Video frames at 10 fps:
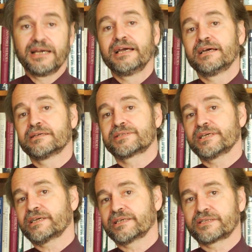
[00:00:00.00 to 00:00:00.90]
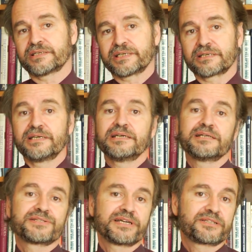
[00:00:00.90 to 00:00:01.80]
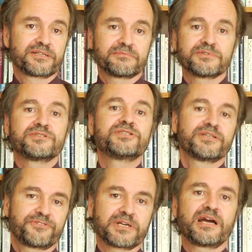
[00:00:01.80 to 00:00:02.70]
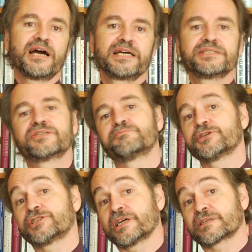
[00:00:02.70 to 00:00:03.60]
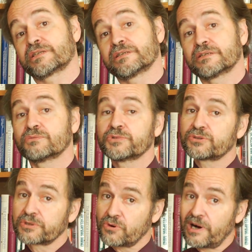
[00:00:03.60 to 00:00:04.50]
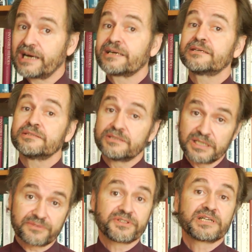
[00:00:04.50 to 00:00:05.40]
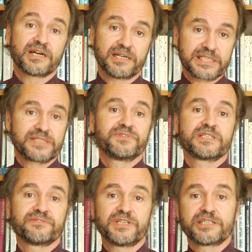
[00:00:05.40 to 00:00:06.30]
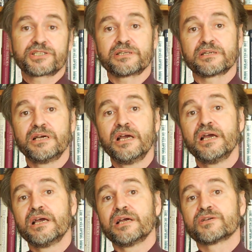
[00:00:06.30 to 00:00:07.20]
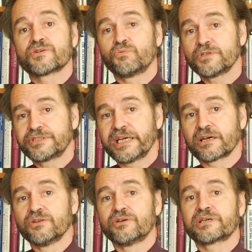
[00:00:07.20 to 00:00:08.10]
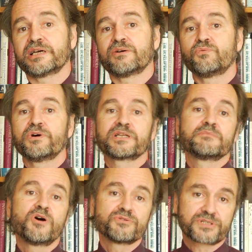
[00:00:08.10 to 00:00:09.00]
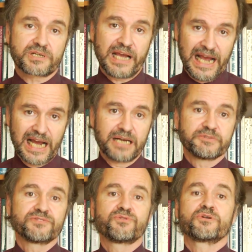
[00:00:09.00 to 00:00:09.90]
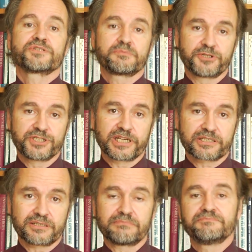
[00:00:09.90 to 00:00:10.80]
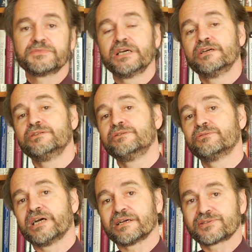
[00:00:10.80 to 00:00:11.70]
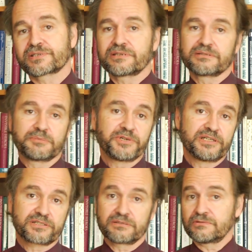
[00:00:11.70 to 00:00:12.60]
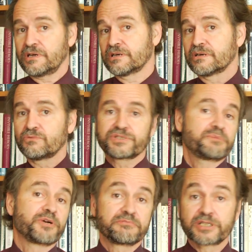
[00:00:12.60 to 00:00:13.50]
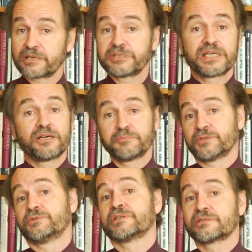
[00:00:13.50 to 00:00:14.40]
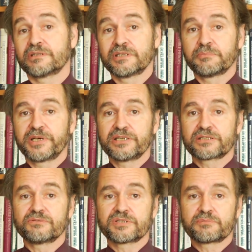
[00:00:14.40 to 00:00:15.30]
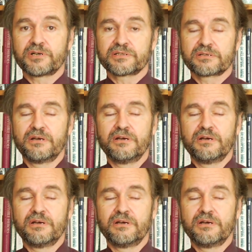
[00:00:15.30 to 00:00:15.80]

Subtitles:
And the second thing is that there are different kinds of projection which require different kinds of intervention. So we'll take a look at one of the most common forms of projection. You ask the patient, what's the problem you'd like me to help you with? And the patient responds,